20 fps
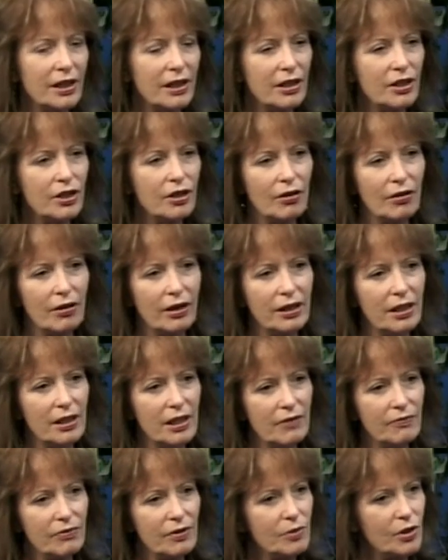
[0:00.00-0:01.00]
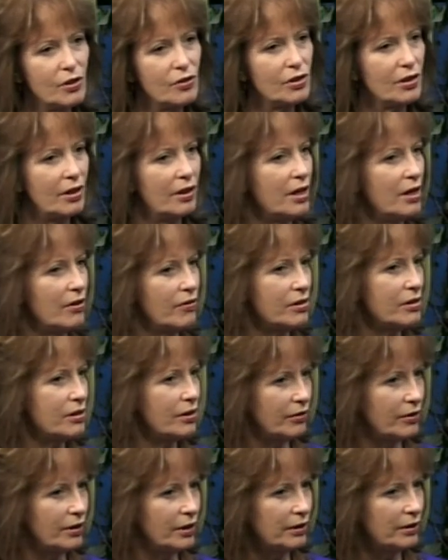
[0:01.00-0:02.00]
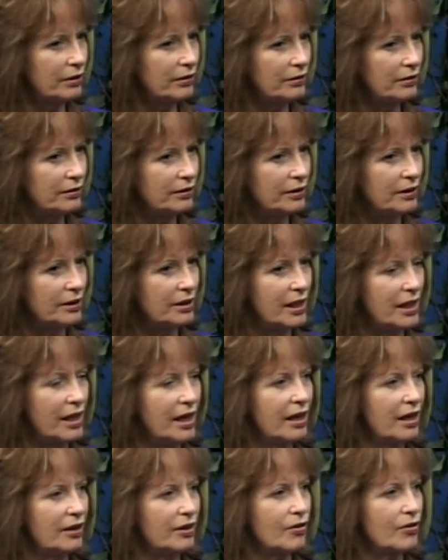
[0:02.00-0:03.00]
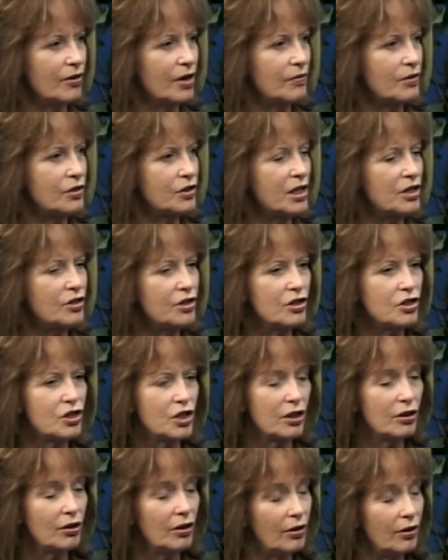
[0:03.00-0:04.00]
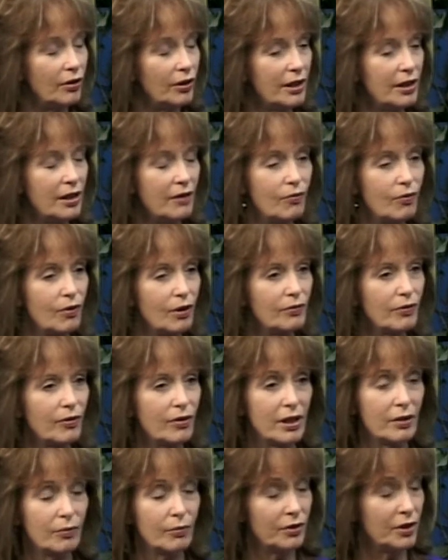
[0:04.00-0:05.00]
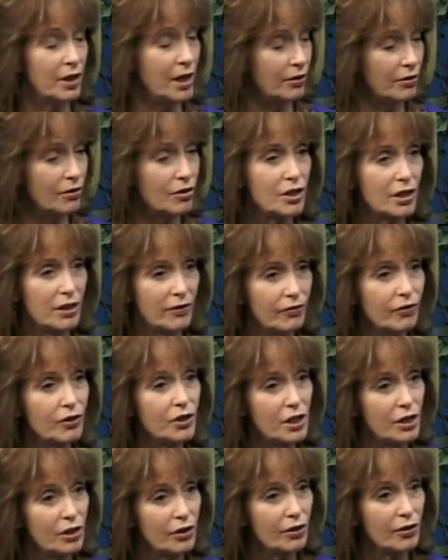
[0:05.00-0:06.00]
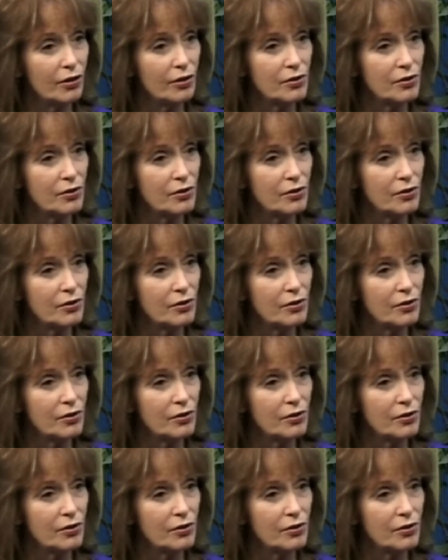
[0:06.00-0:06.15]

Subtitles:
you know, I came from Tucson, Arizona, and there I was teaching Qigong and have worked with energy for years.